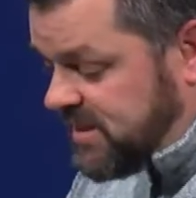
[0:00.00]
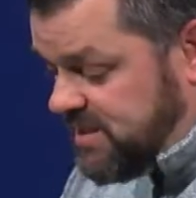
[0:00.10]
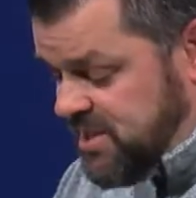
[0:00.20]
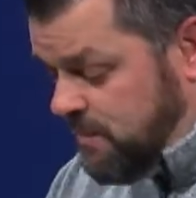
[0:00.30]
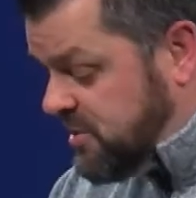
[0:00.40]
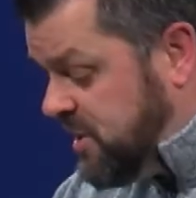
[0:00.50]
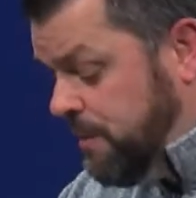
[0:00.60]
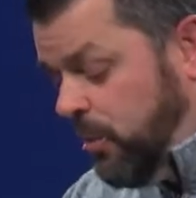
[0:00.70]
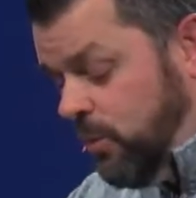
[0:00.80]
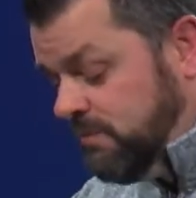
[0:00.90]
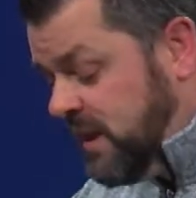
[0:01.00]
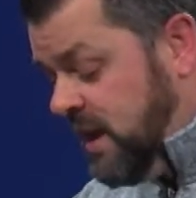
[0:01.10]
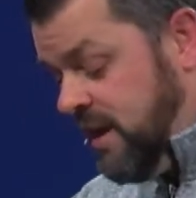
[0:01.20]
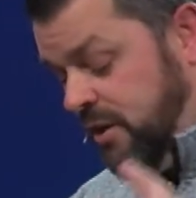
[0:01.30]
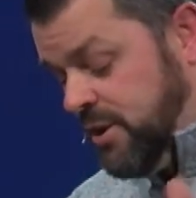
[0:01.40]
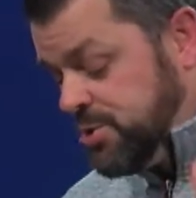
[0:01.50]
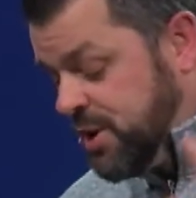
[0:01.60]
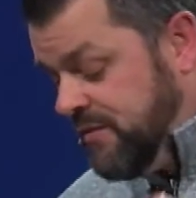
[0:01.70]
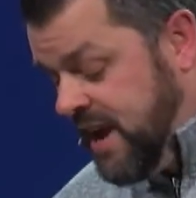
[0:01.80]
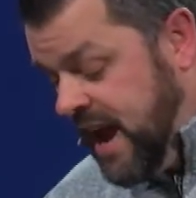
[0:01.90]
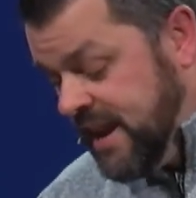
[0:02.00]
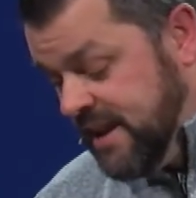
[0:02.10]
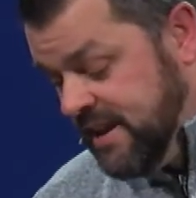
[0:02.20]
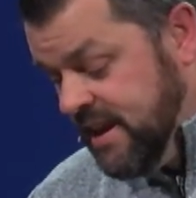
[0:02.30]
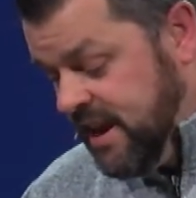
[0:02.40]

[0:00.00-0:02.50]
Something simple. I've already driven at it.